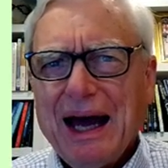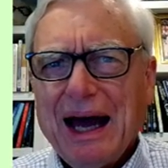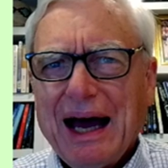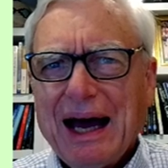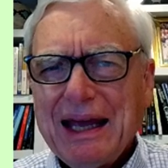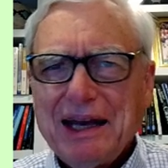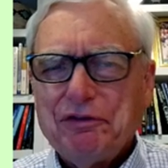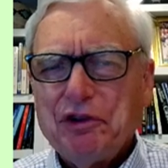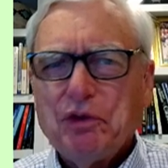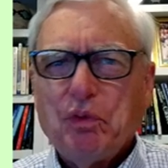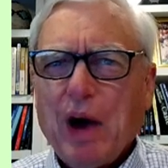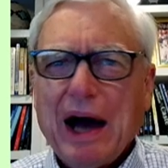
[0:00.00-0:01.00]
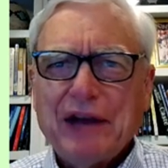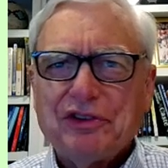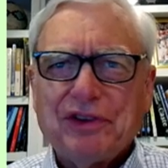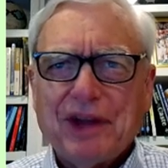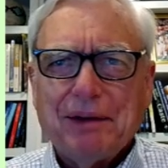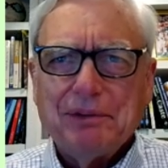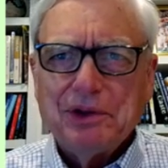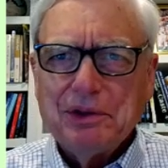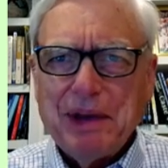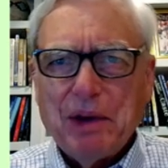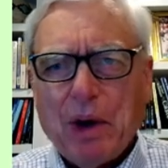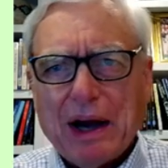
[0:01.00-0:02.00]
And if you've watched them, you
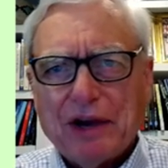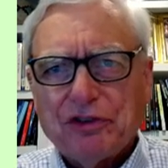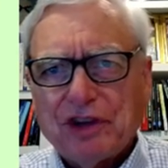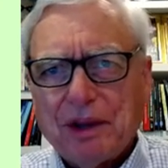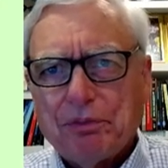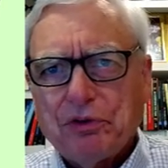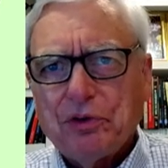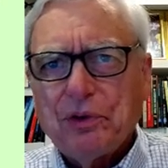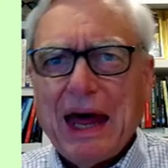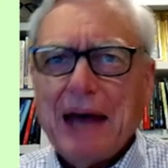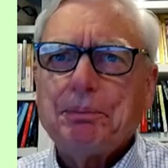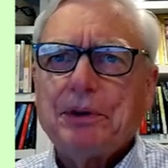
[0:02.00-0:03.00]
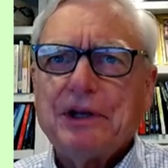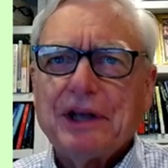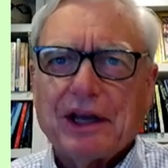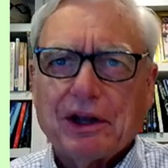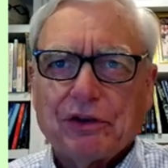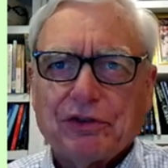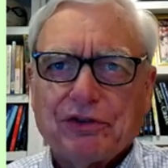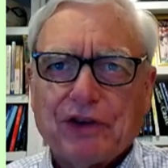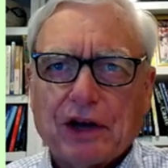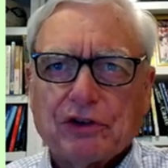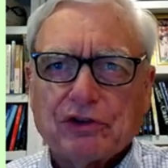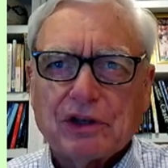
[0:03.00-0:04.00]
may want to skip through that particular
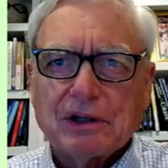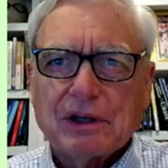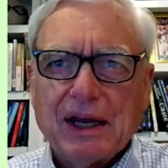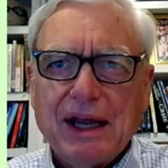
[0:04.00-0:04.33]
section.